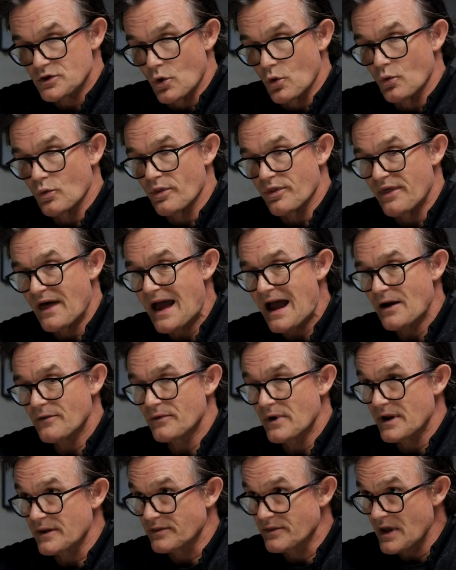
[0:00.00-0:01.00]
So that
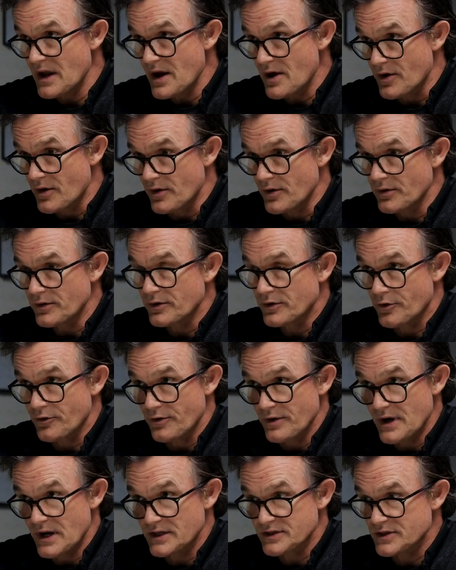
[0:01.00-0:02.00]
right there
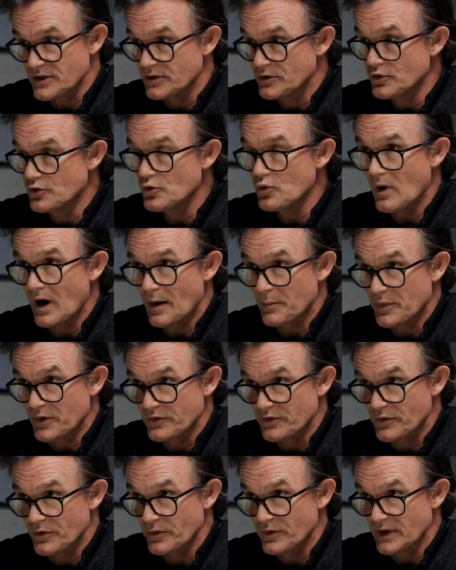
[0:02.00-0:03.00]
creates a new
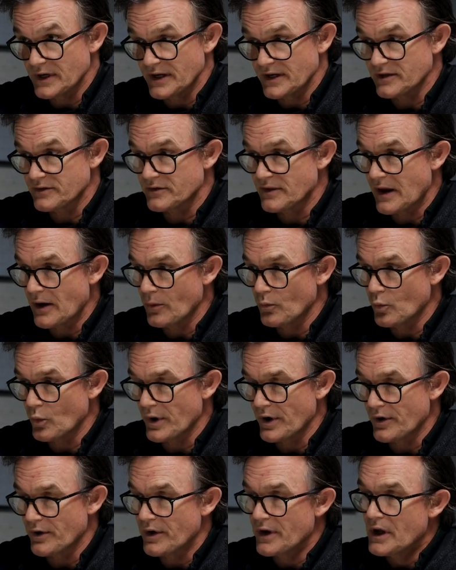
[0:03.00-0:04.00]
opportunity that
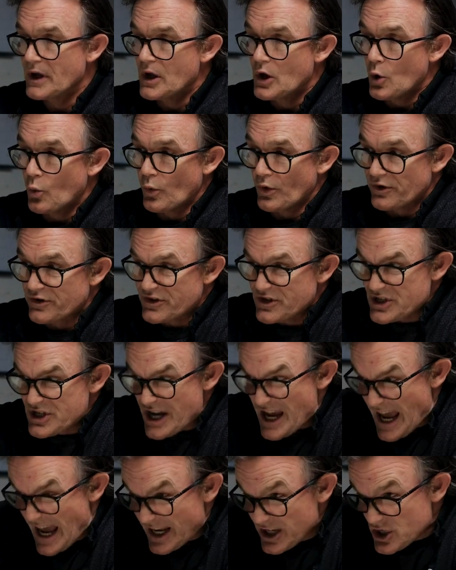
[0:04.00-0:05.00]
where
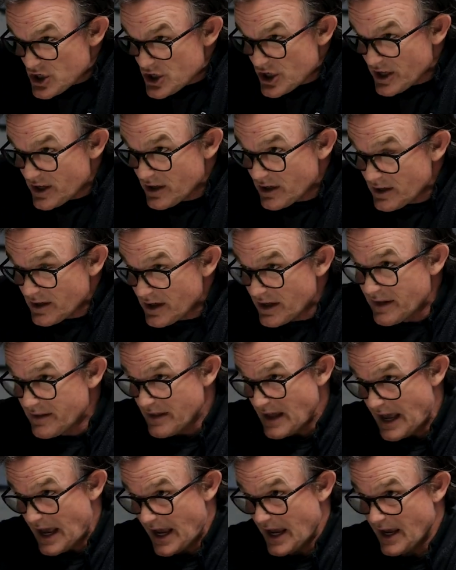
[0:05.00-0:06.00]
tension in
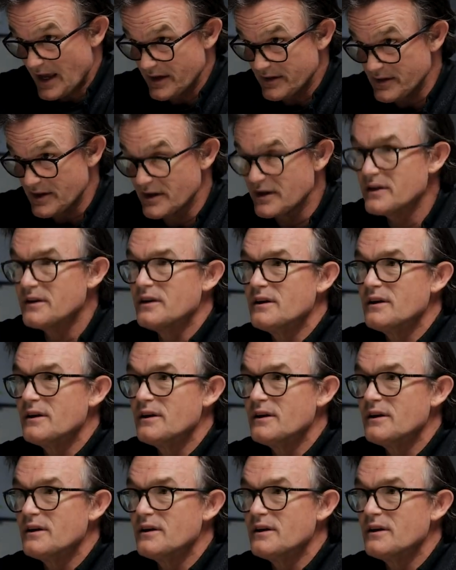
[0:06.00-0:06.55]
the hand